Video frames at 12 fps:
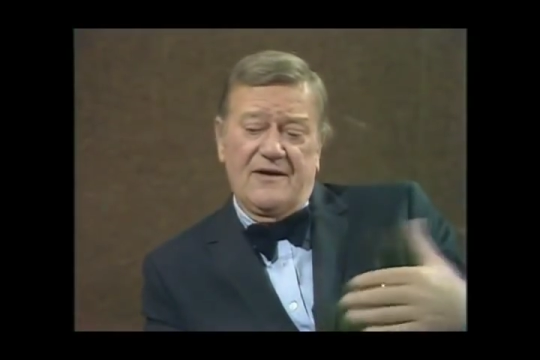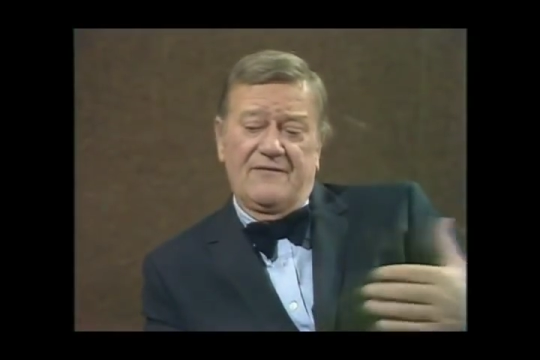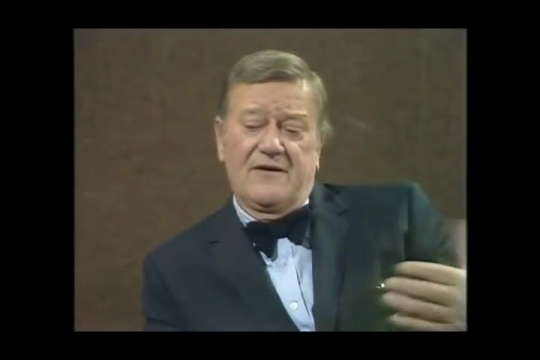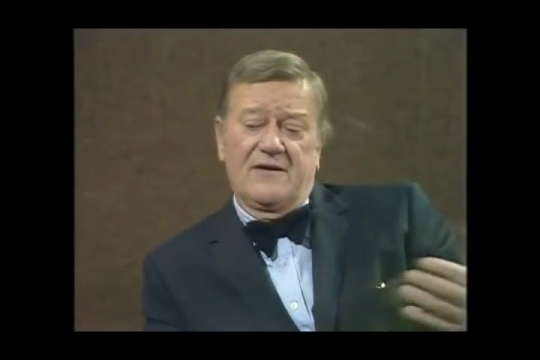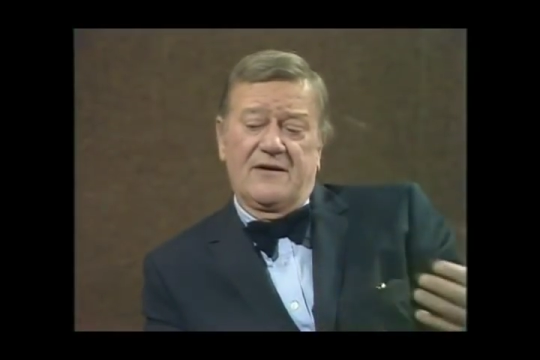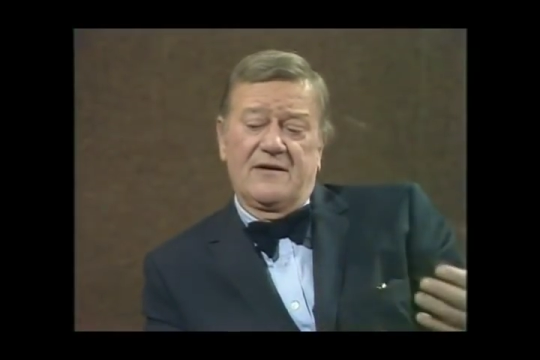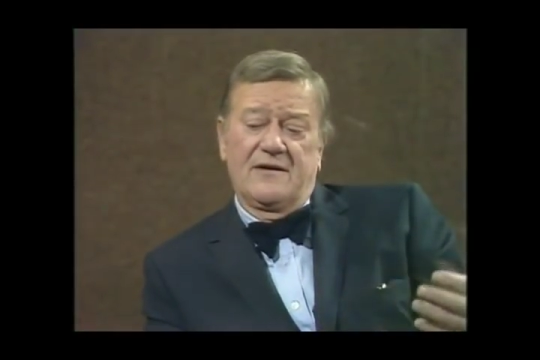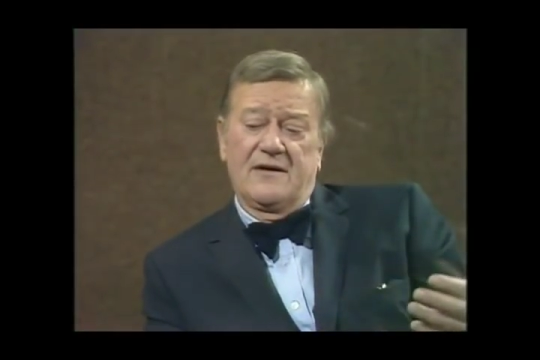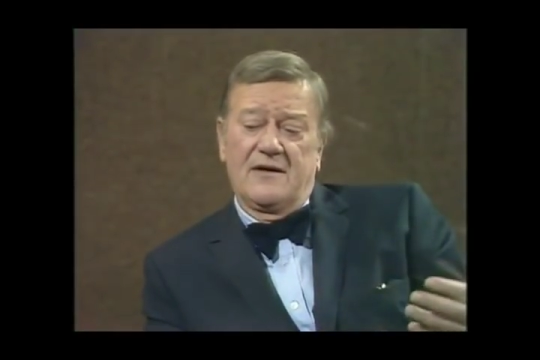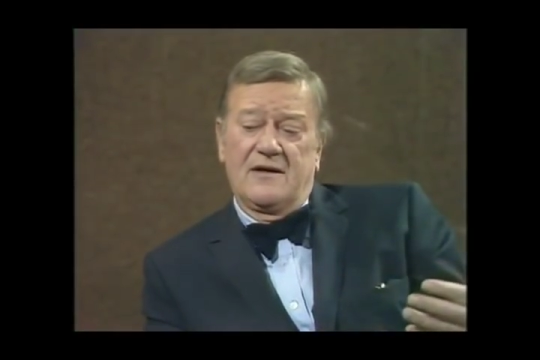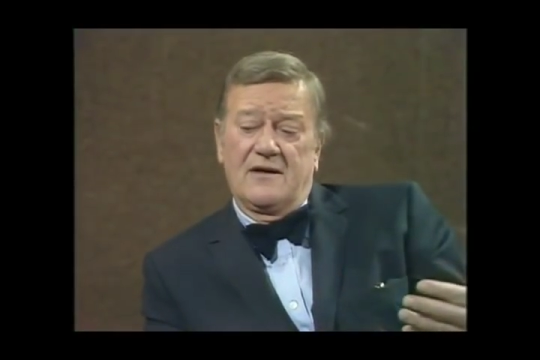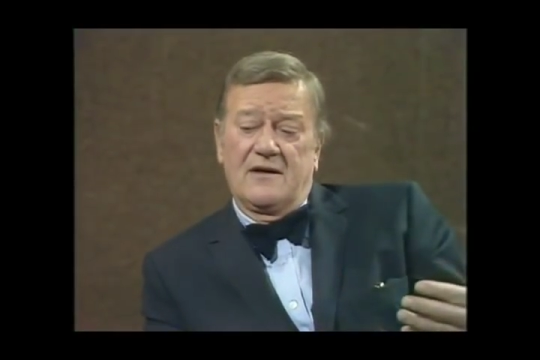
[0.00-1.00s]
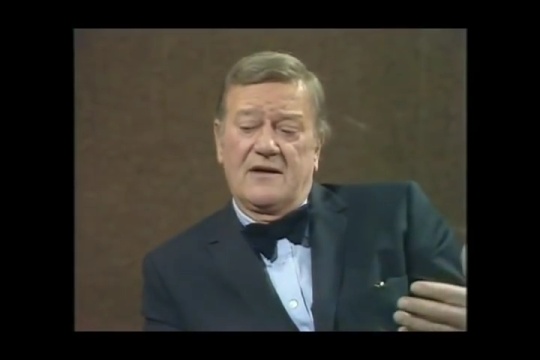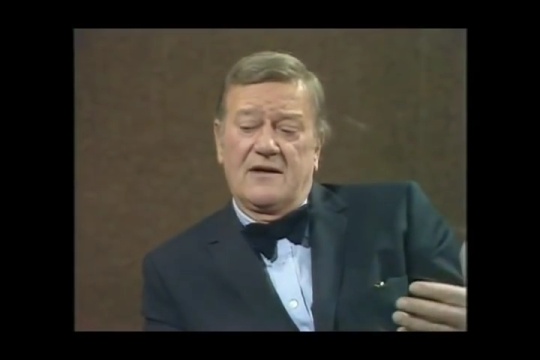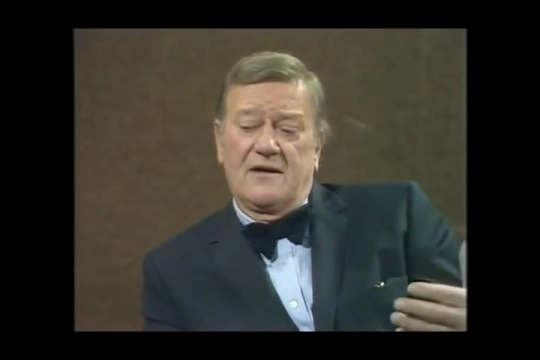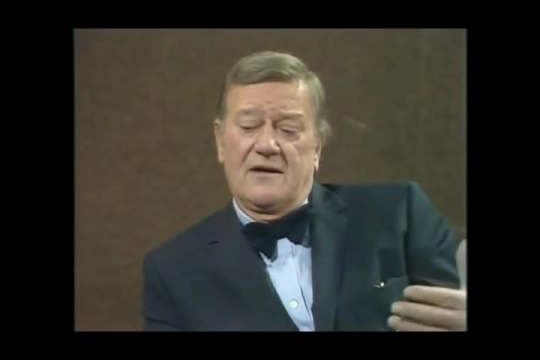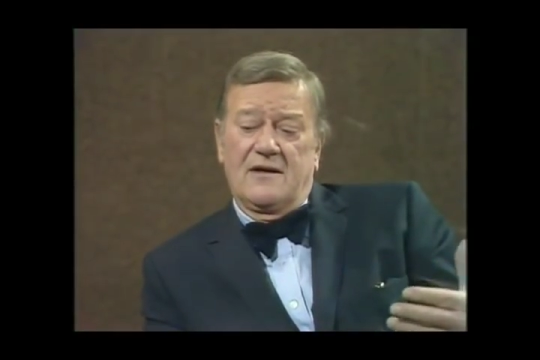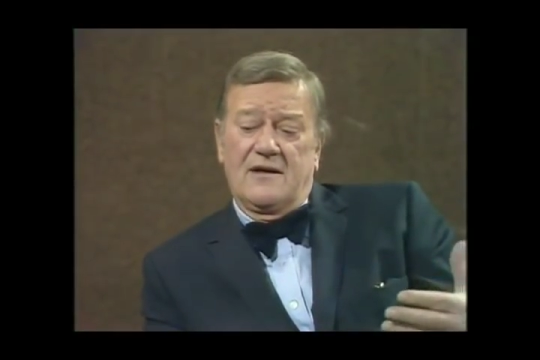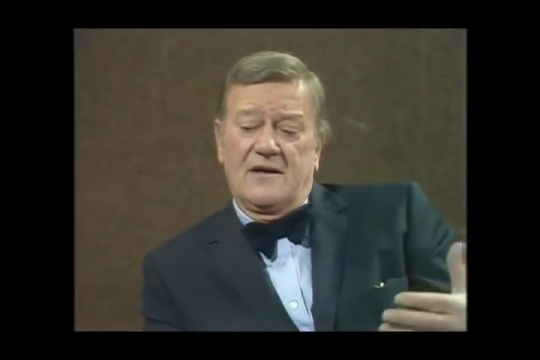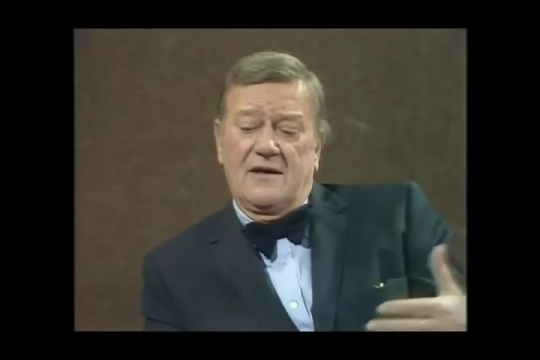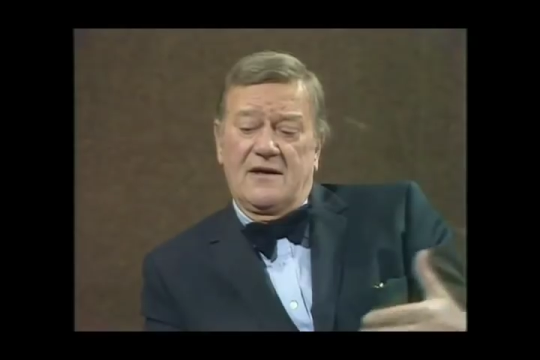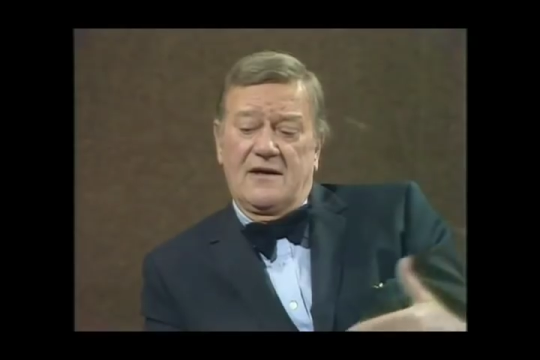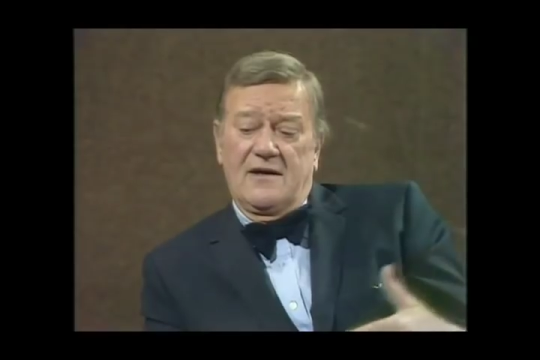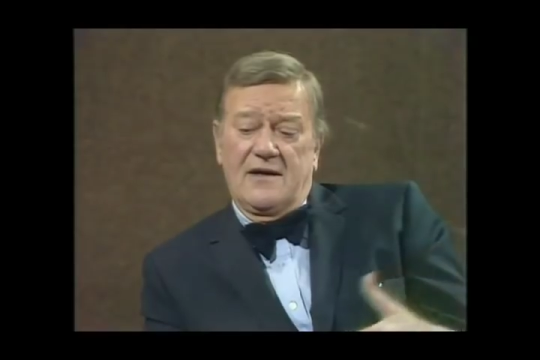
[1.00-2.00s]

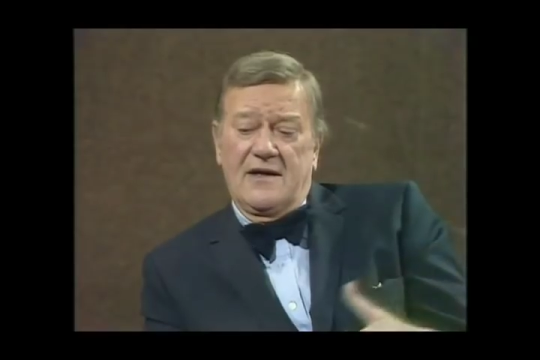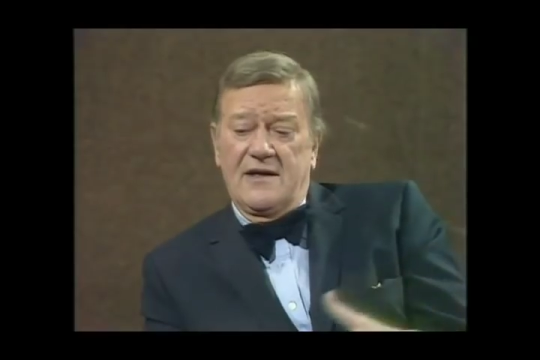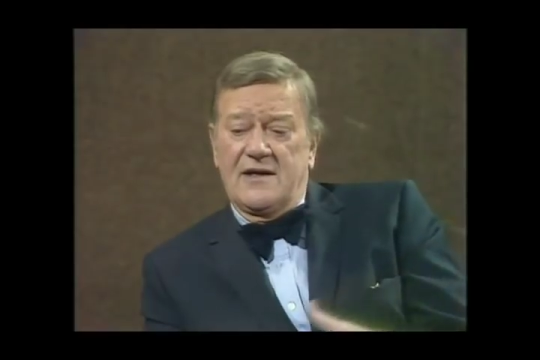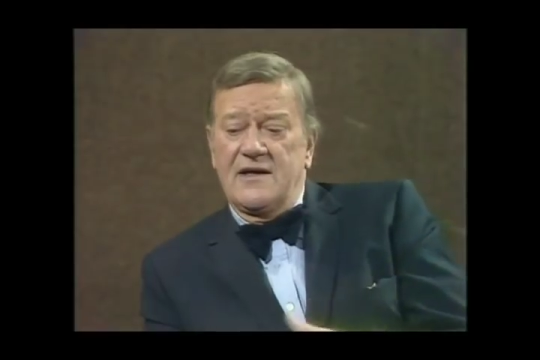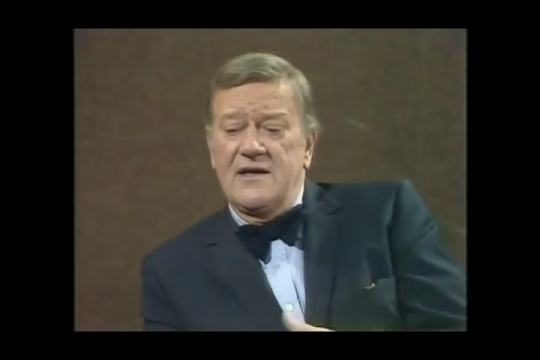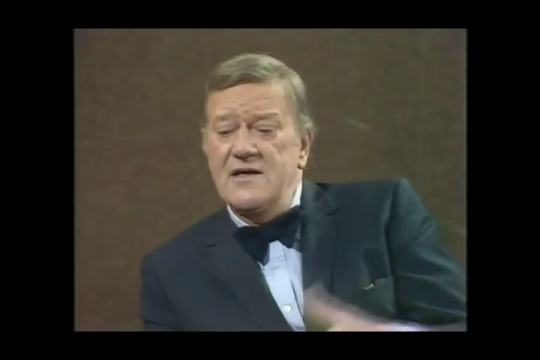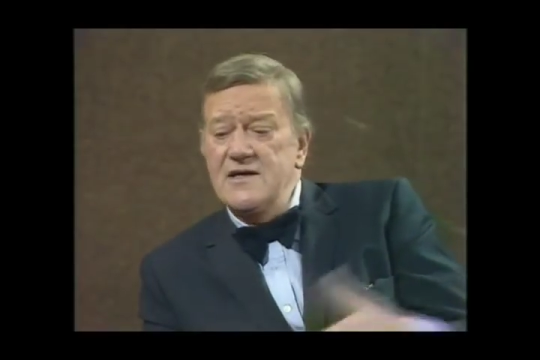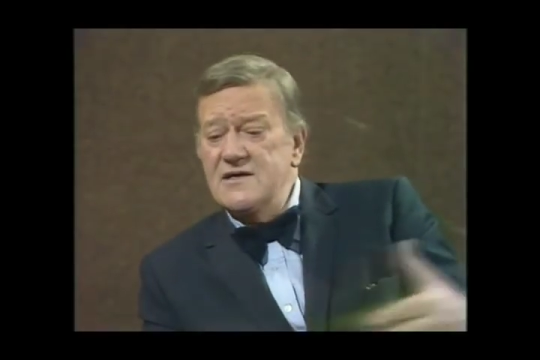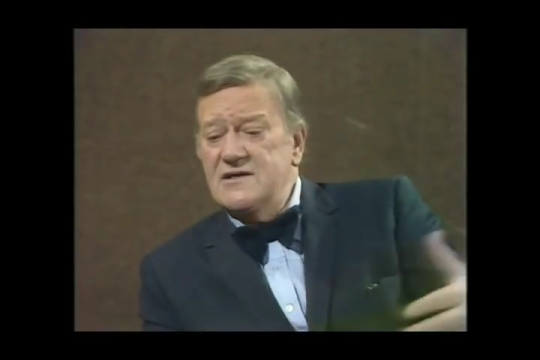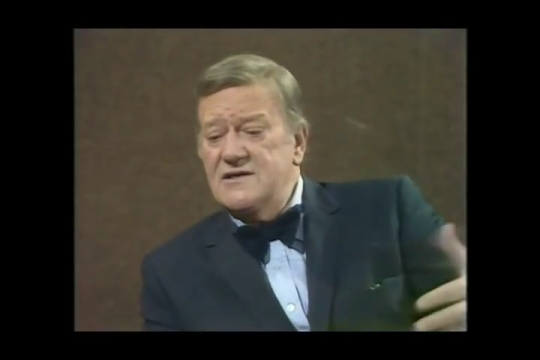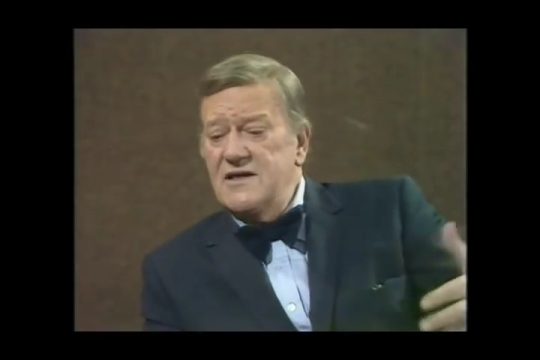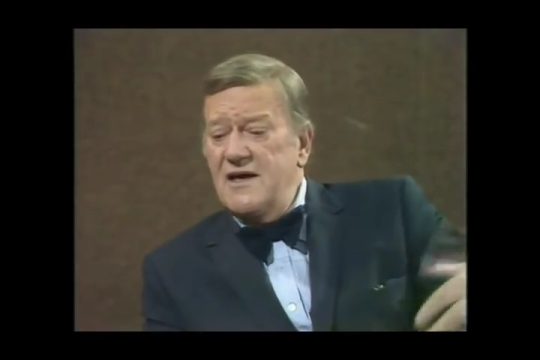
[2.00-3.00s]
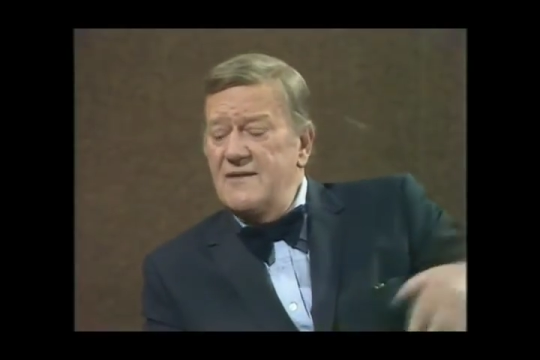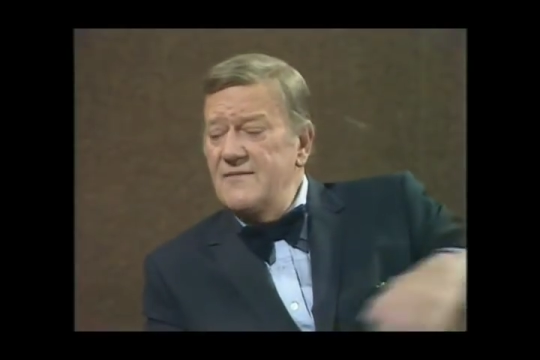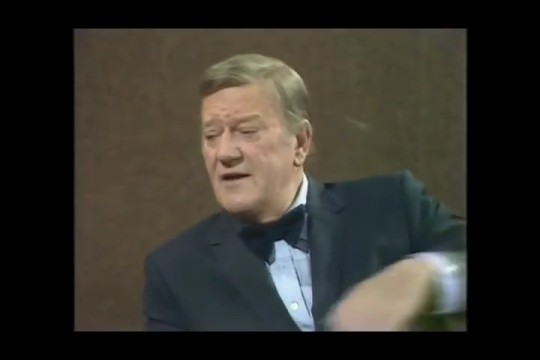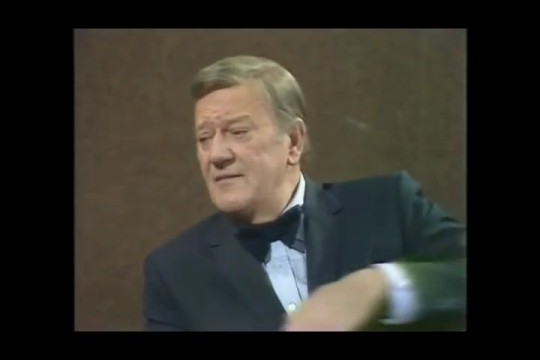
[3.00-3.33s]
have in a year's time,